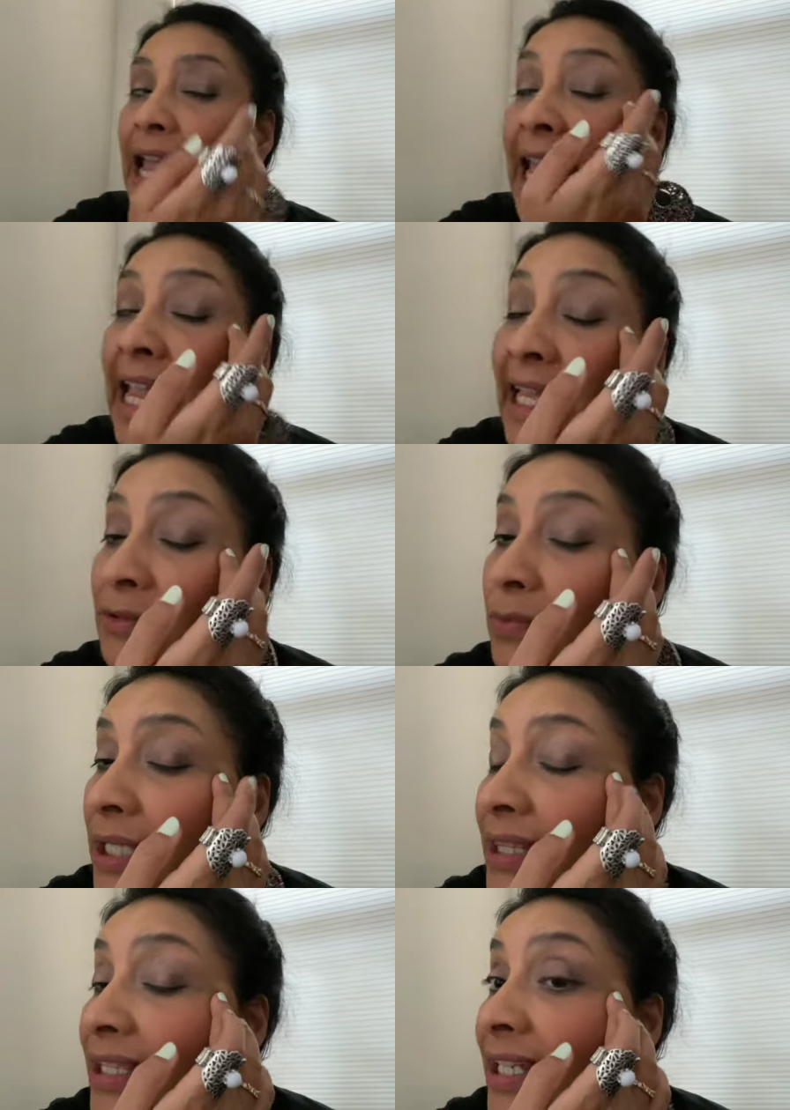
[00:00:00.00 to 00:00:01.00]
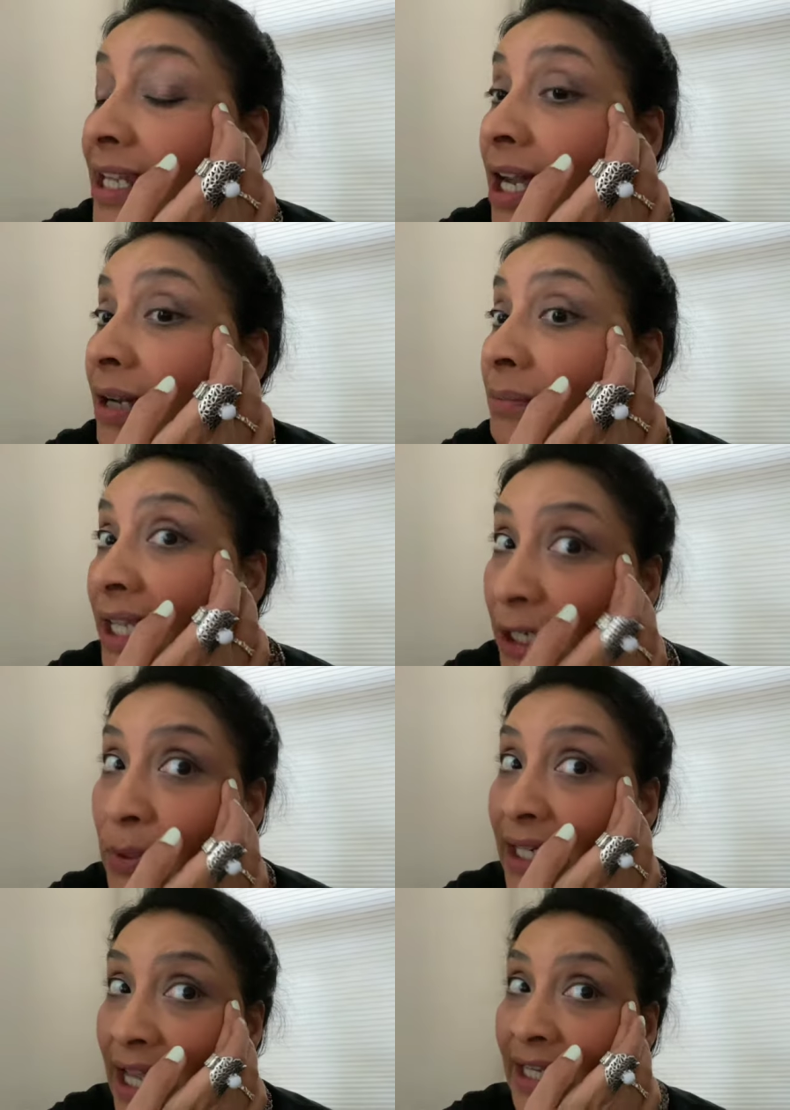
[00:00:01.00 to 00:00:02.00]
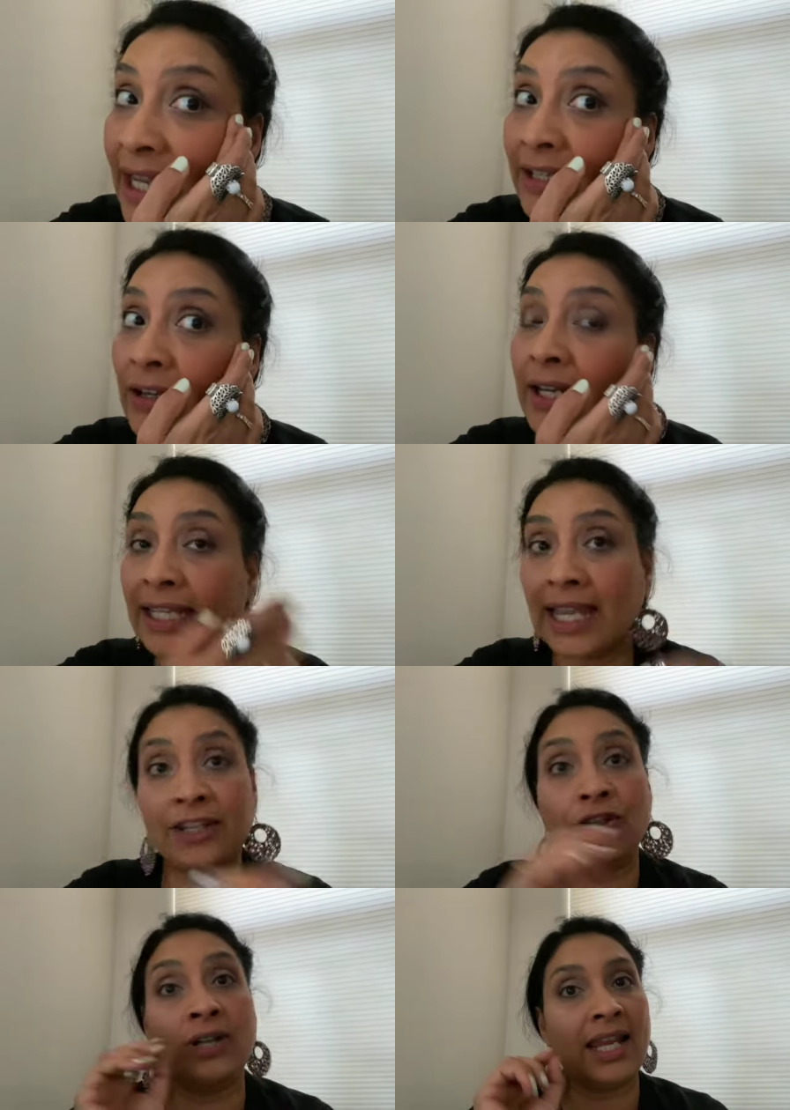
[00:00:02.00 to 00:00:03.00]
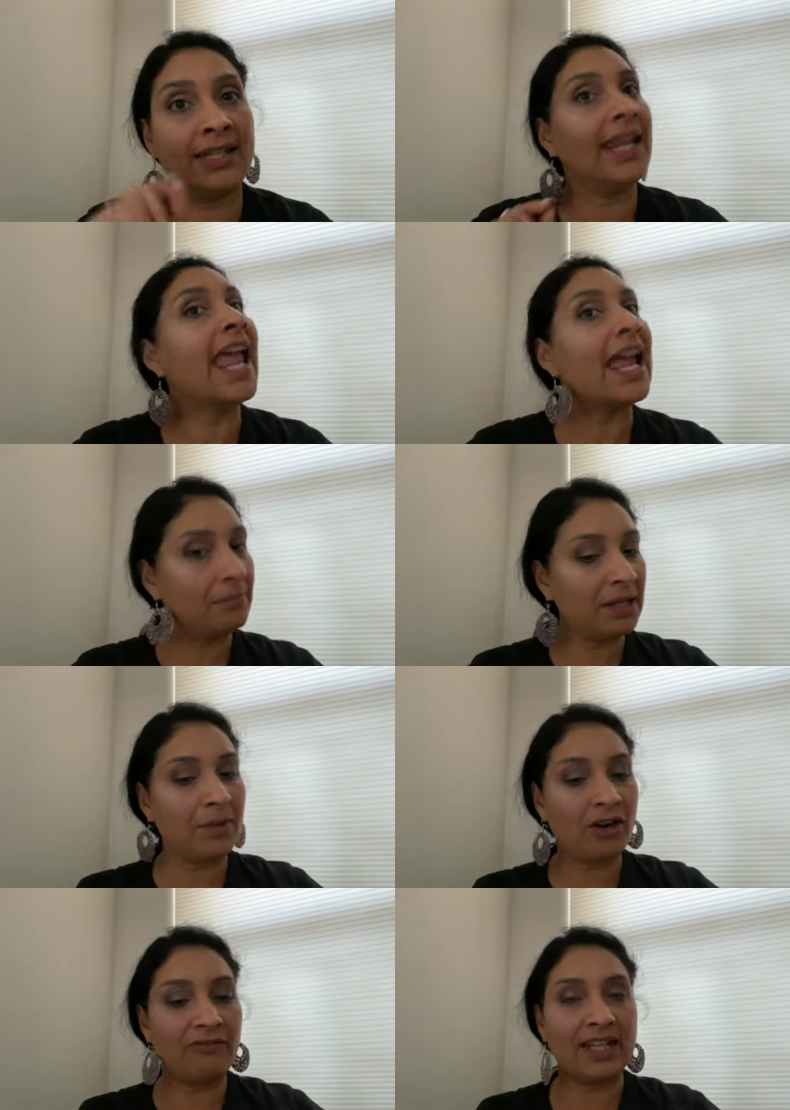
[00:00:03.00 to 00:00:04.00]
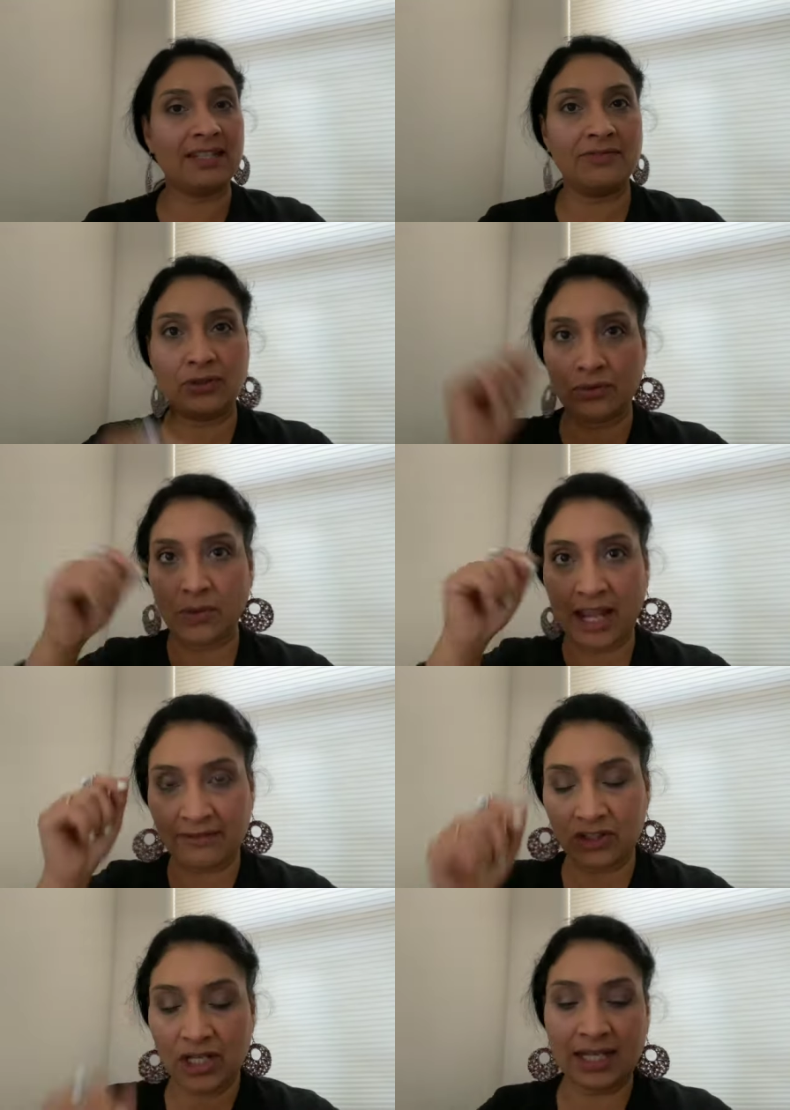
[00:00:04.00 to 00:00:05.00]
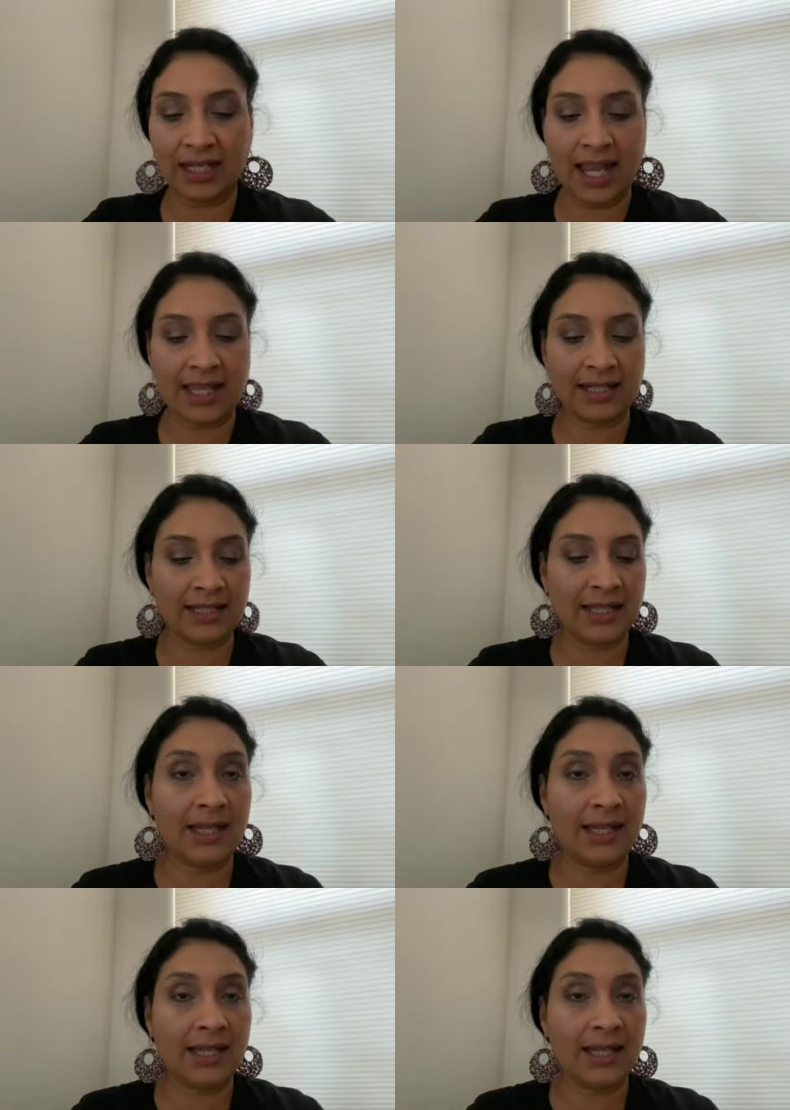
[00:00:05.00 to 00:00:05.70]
And with the liquid eyeliner, again, your line can be perfect if you don't have a shaky hand